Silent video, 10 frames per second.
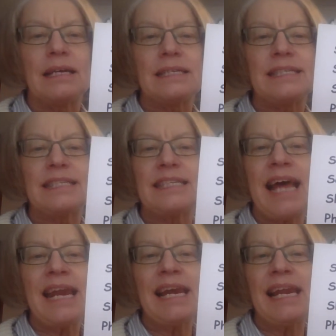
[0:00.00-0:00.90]

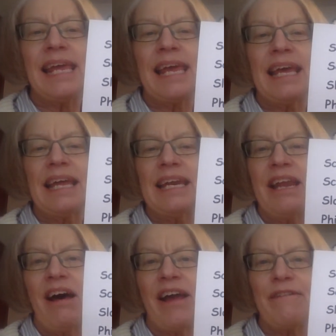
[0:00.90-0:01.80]
Stanley
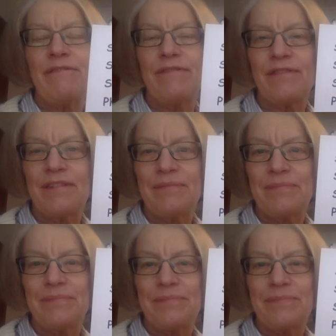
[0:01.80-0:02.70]
knife.
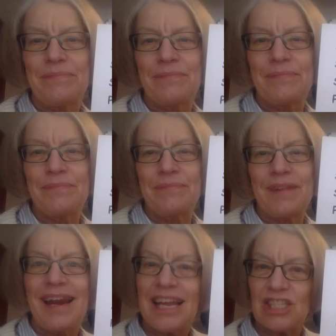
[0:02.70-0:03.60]

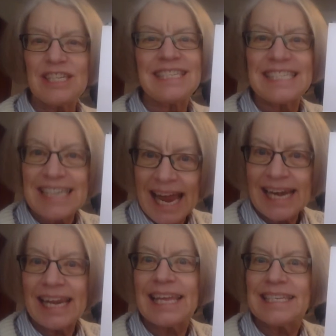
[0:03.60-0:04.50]
And actually
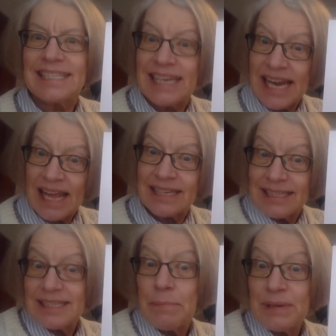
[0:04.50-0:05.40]
Stanley is
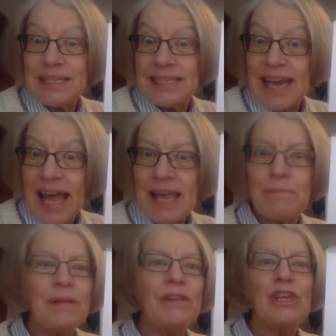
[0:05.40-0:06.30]
somebody's
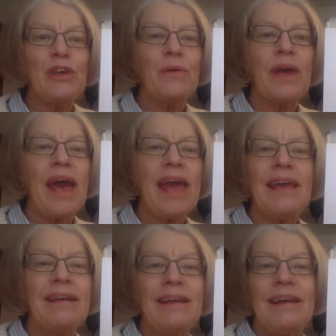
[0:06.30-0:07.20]
name in the UK,
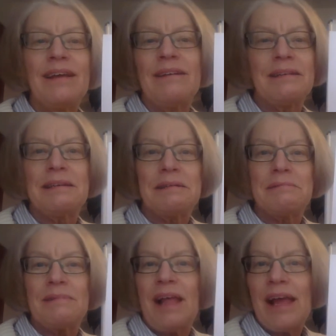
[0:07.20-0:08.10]

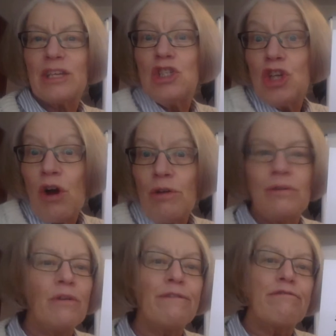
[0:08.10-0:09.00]
like John
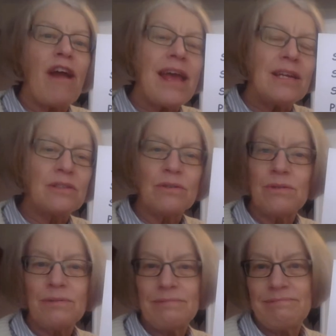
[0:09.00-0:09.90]
or Fred
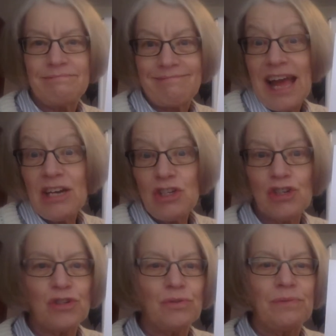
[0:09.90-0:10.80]
or
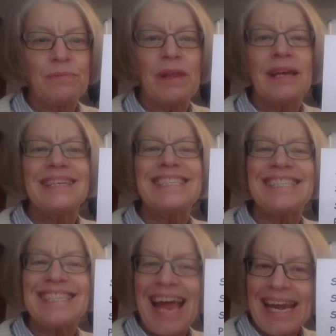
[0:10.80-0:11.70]
Andrew.
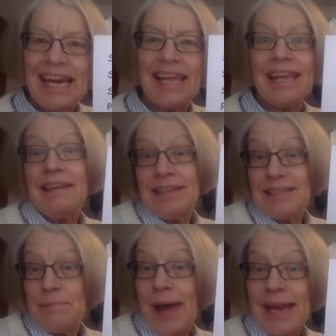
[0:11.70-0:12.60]
Stanley is
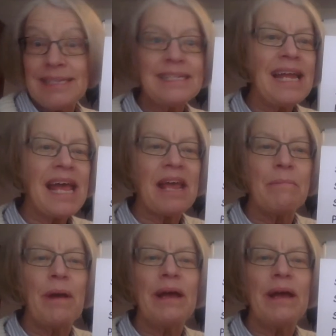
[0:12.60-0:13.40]
a man's name.